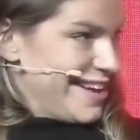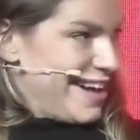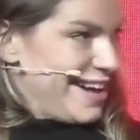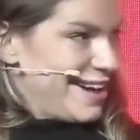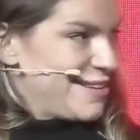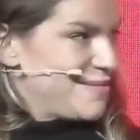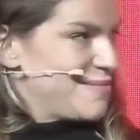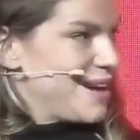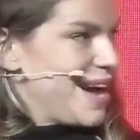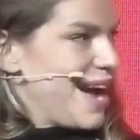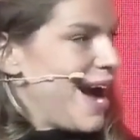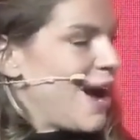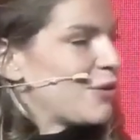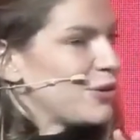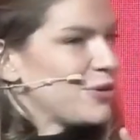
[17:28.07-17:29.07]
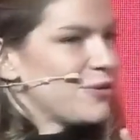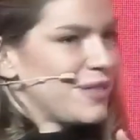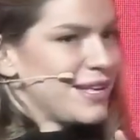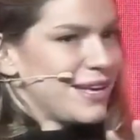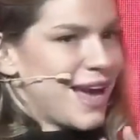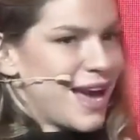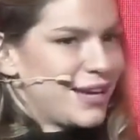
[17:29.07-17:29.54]
How do you
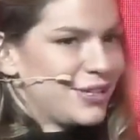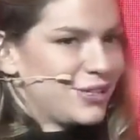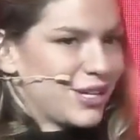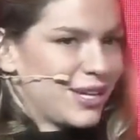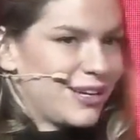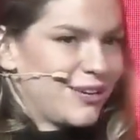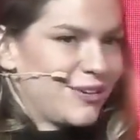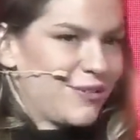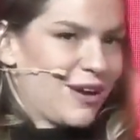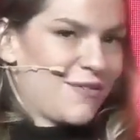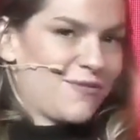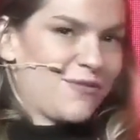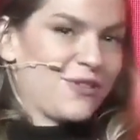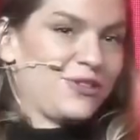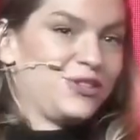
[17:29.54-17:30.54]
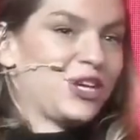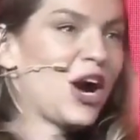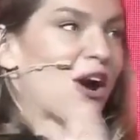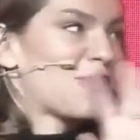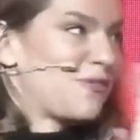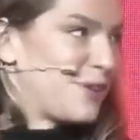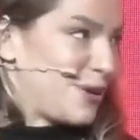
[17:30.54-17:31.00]
see Asia for the
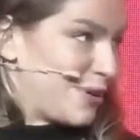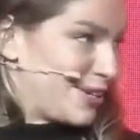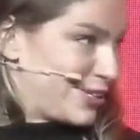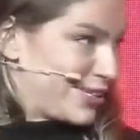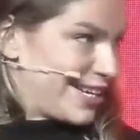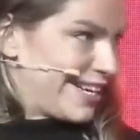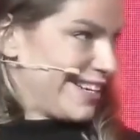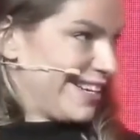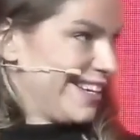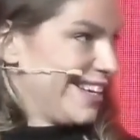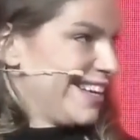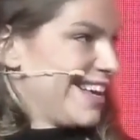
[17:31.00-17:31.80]
geography question?